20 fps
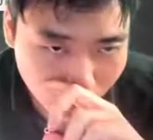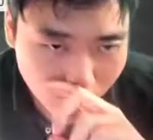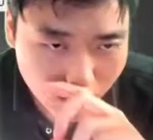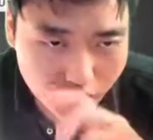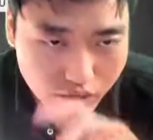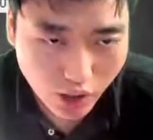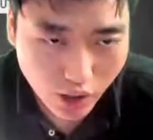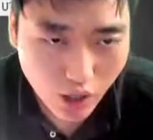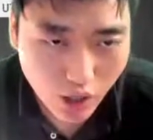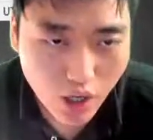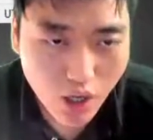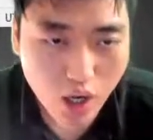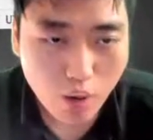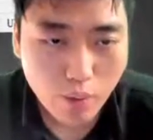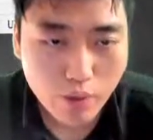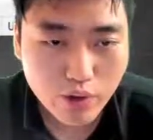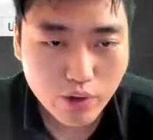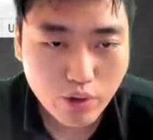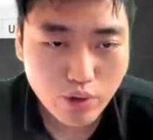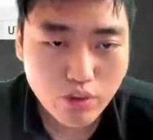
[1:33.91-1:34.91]
So
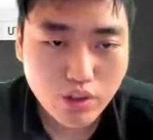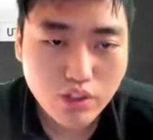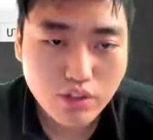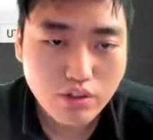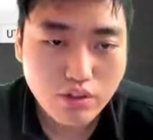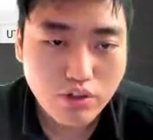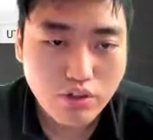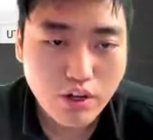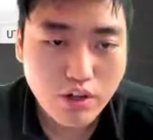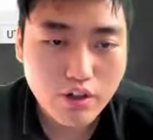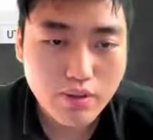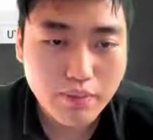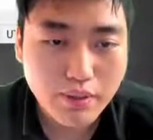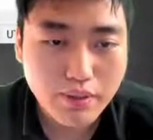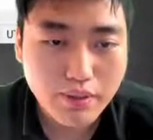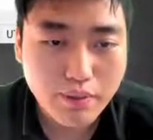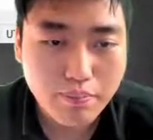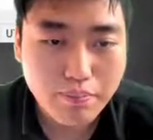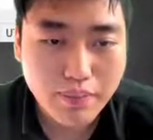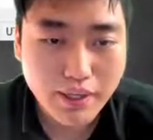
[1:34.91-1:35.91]
we do the
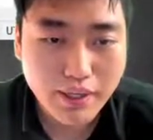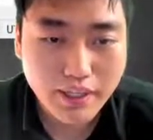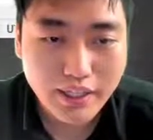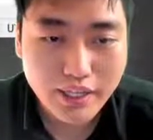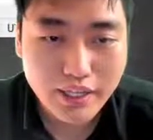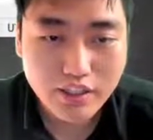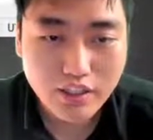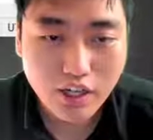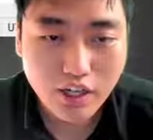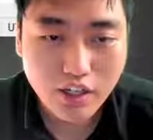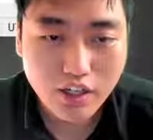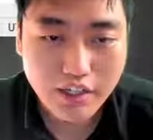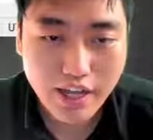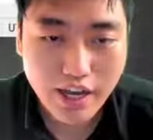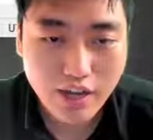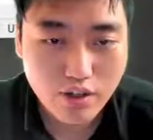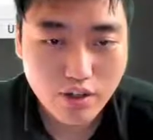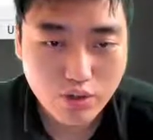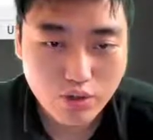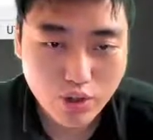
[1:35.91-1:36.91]
300 billion dollar
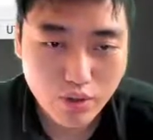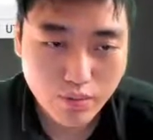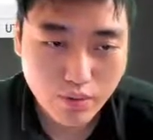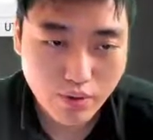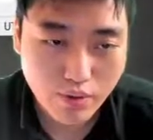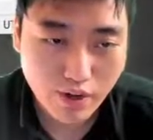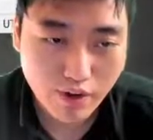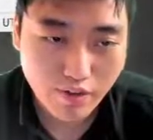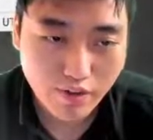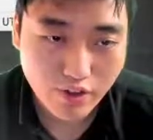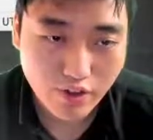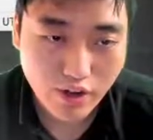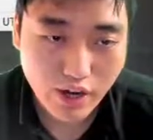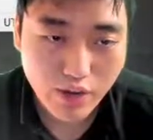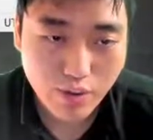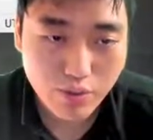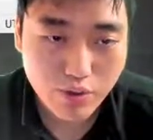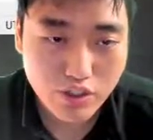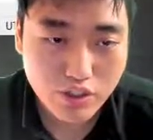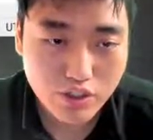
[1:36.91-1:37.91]
annual treatment revenue,
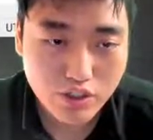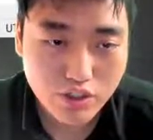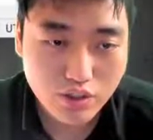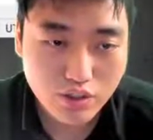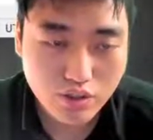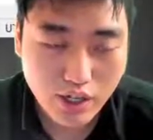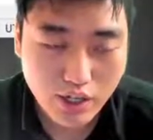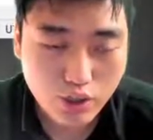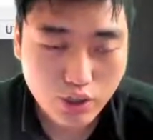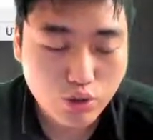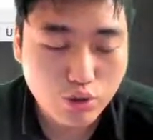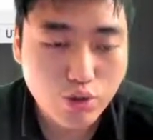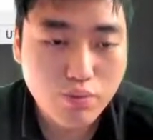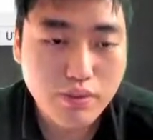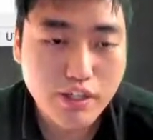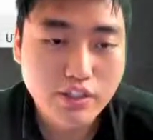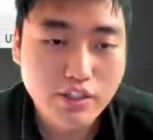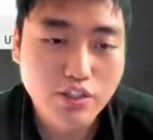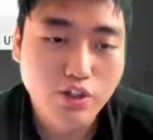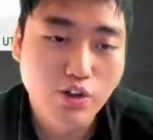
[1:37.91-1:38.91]
and we just assume
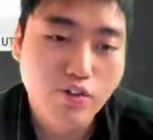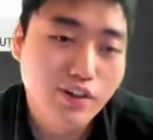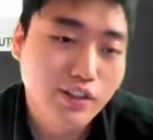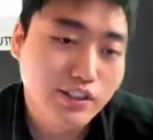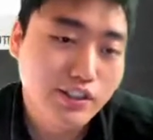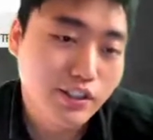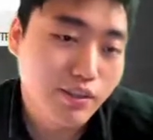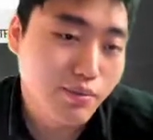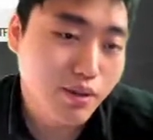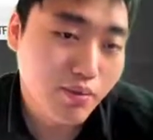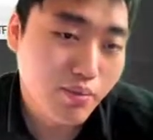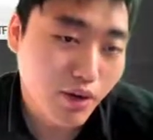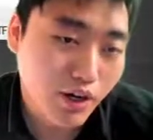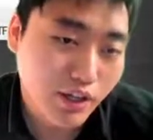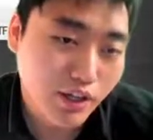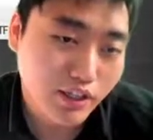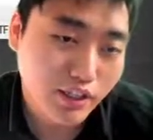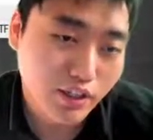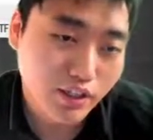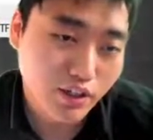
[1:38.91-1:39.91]
that SAVA is going to be a
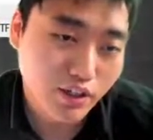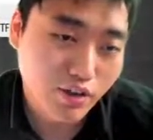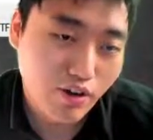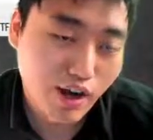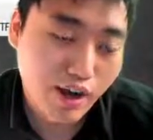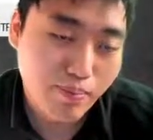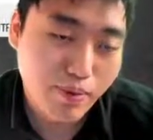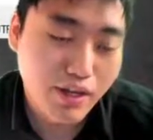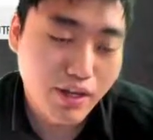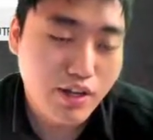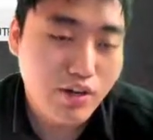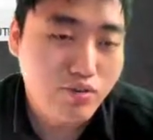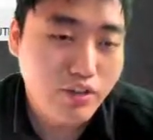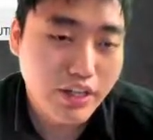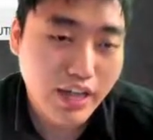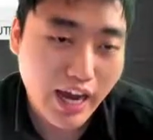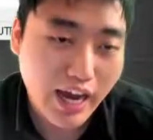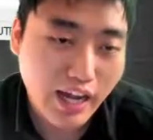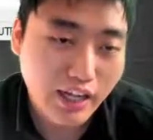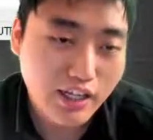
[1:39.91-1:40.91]
market leader, right? But in
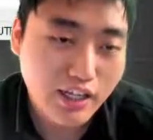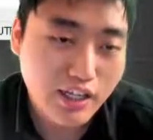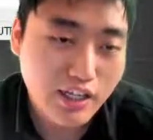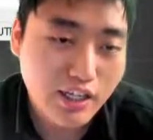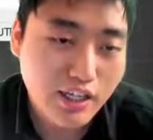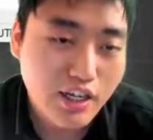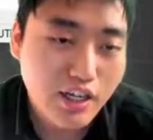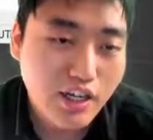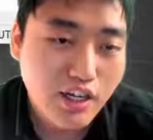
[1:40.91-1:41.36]
reality,